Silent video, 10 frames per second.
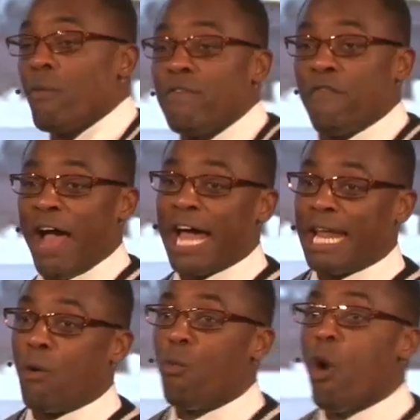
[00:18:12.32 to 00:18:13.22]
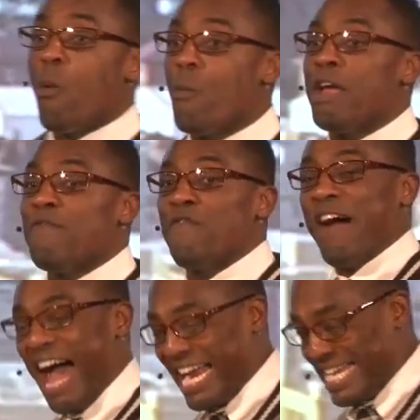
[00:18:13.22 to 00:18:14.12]
we find out, what we
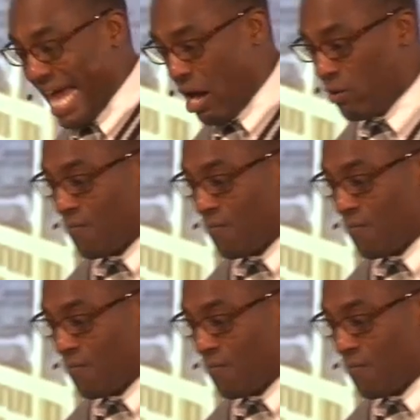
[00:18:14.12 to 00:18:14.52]
find out